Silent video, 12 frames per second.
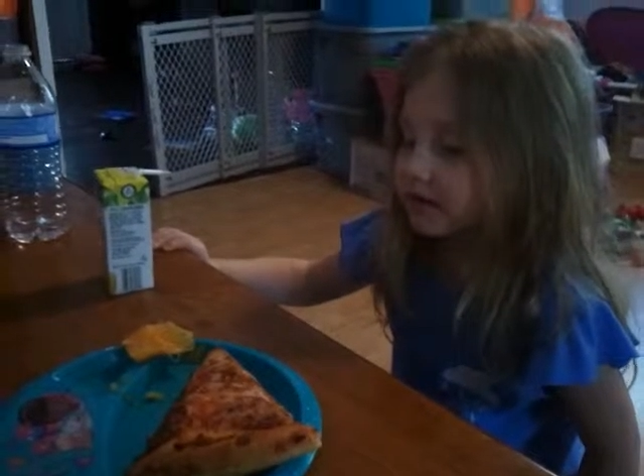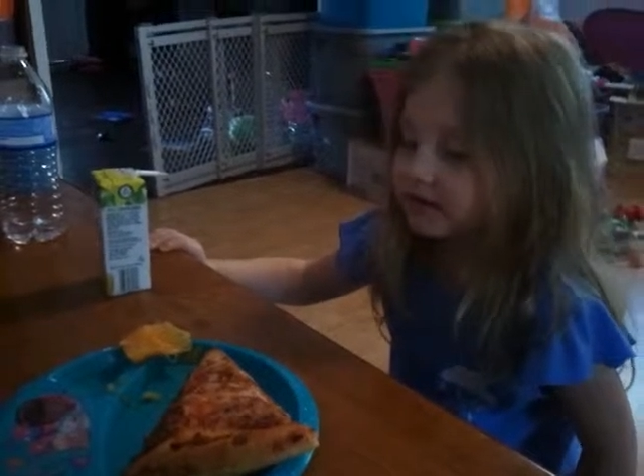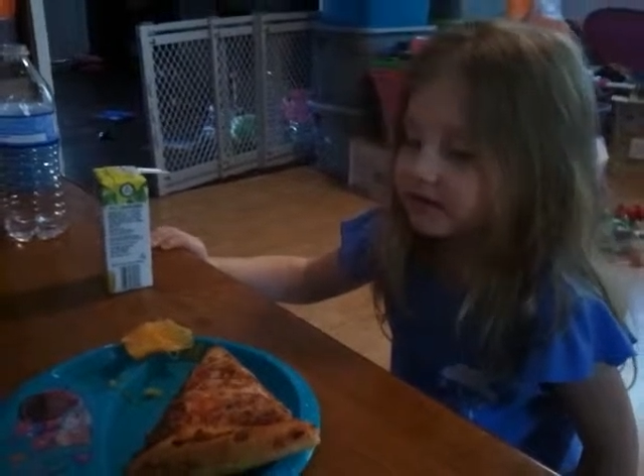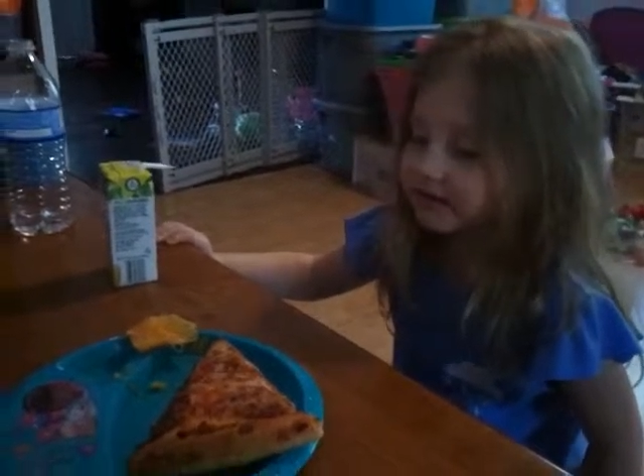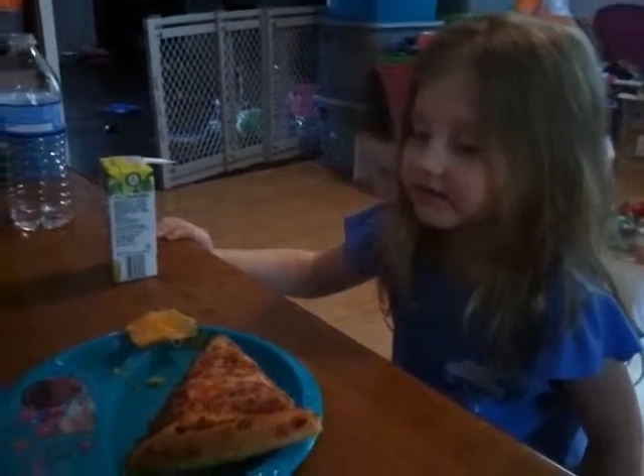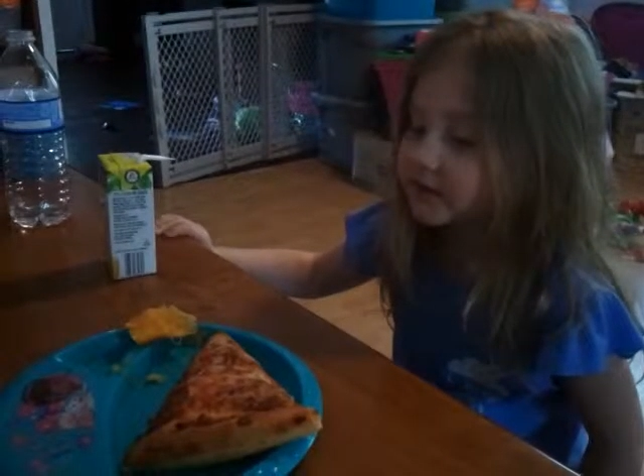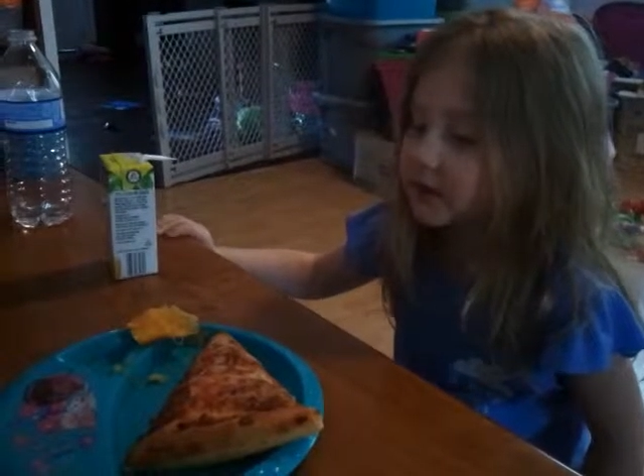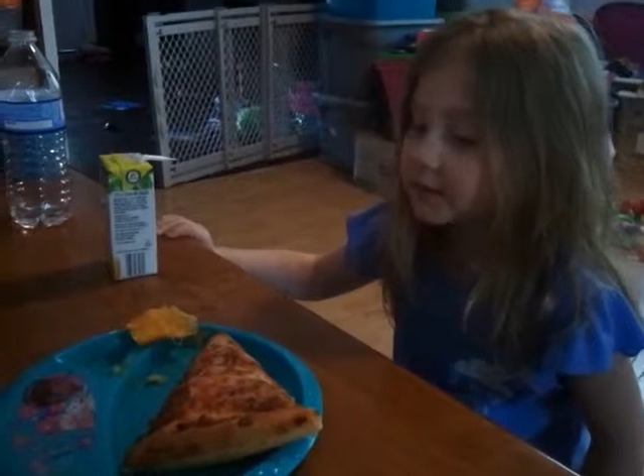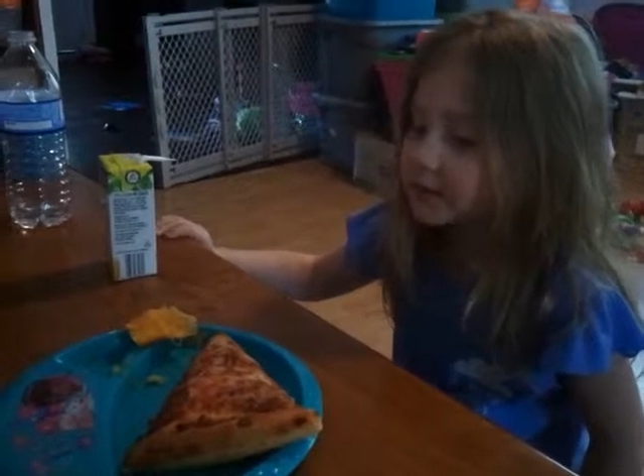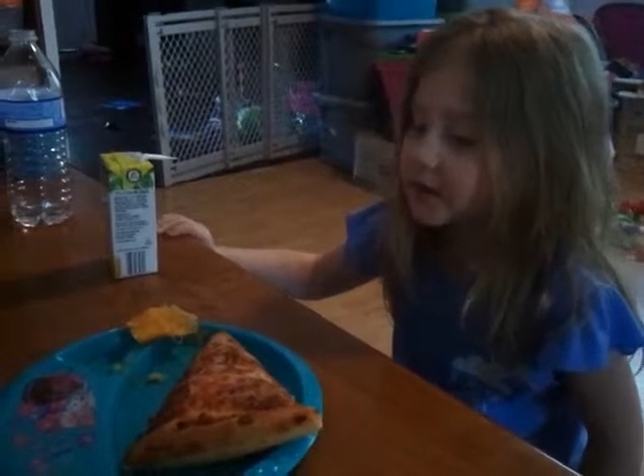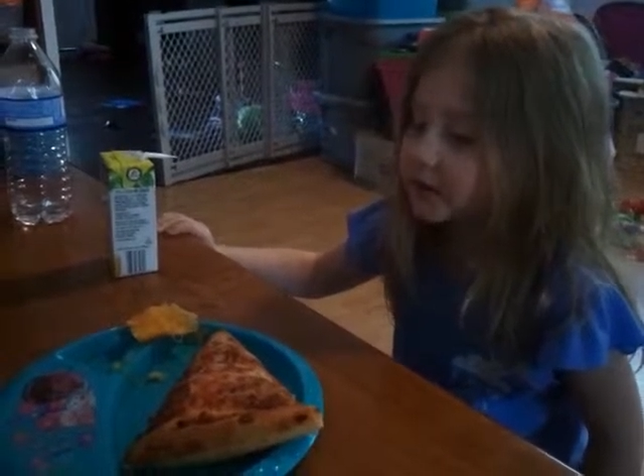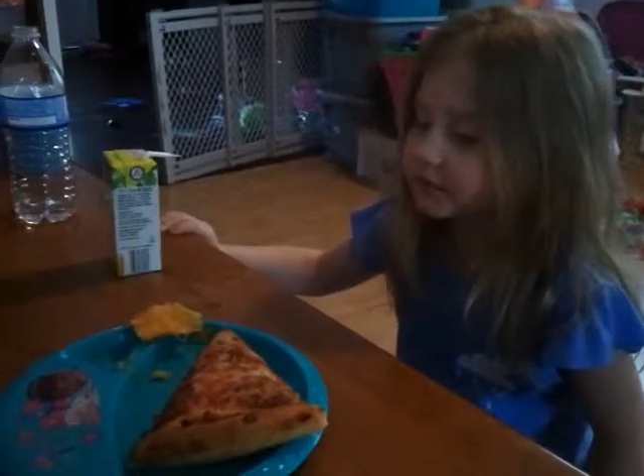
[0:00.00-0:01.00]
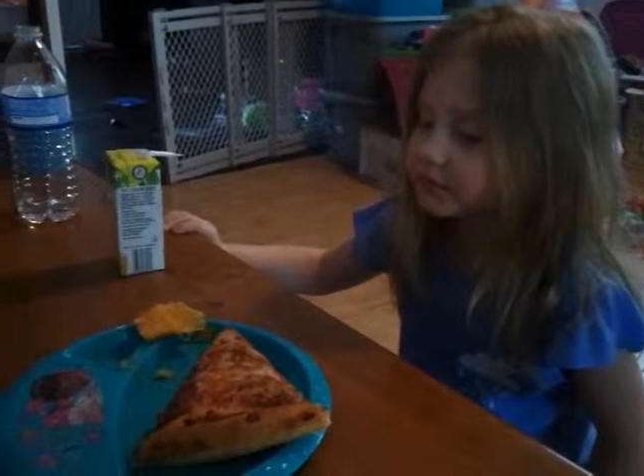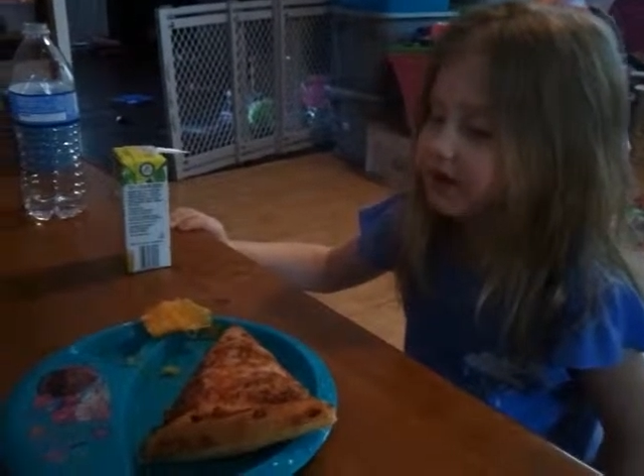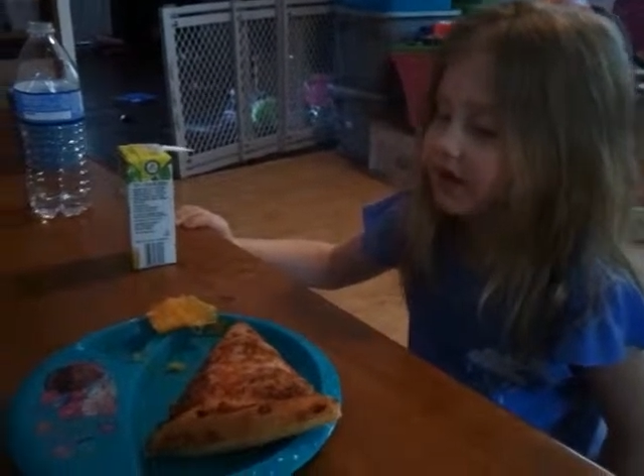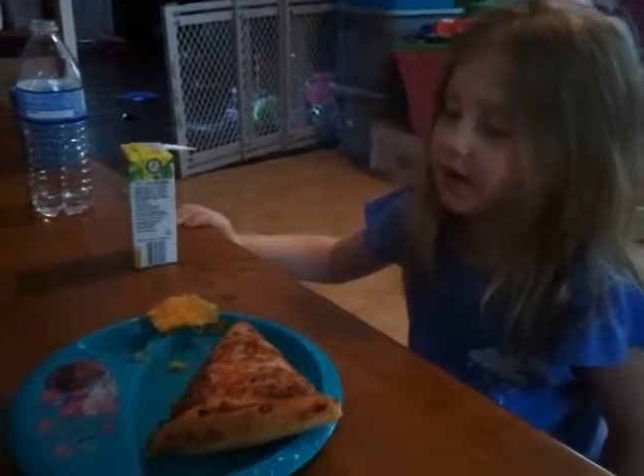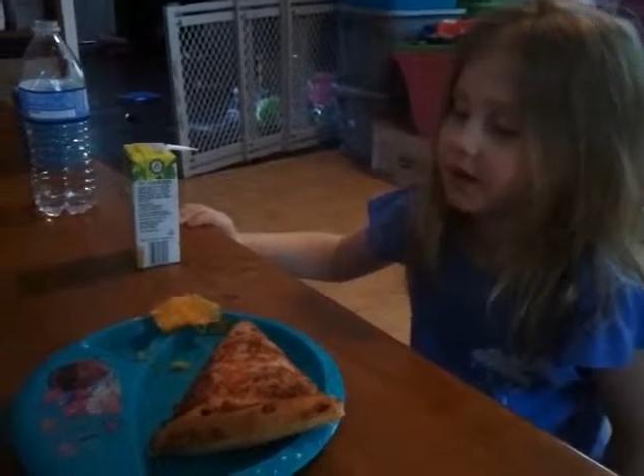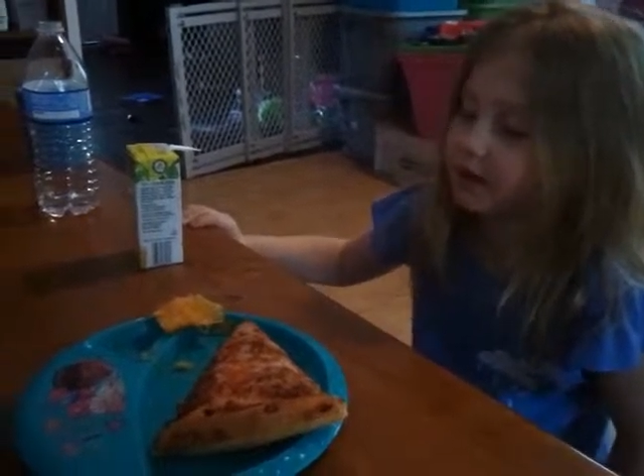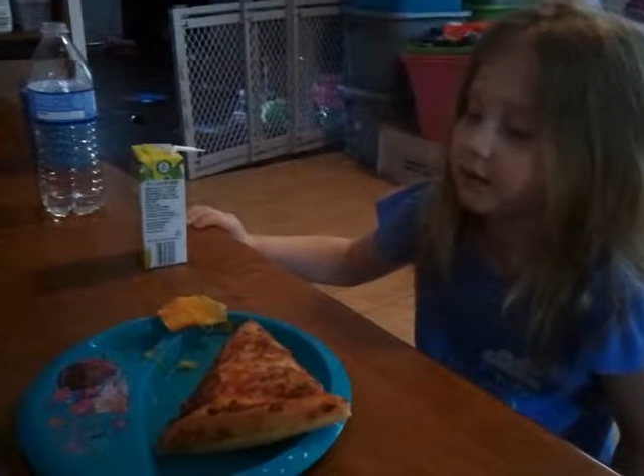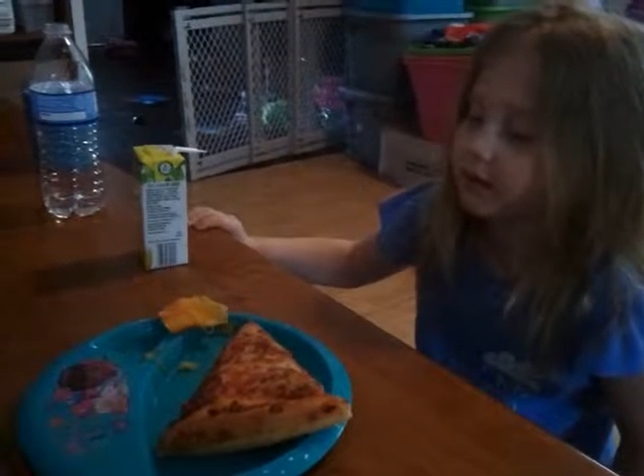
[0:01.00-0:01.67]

It's not melting.